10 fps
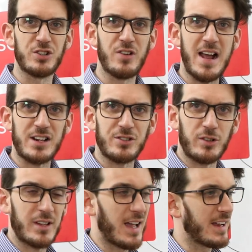attraction,
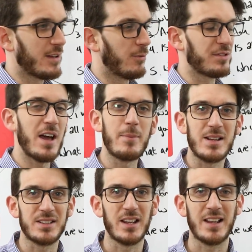okay? With that
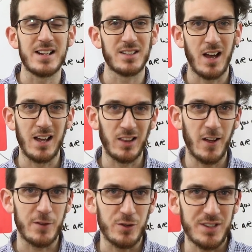being said, ladies, I
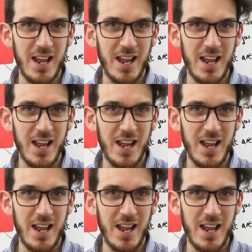love you.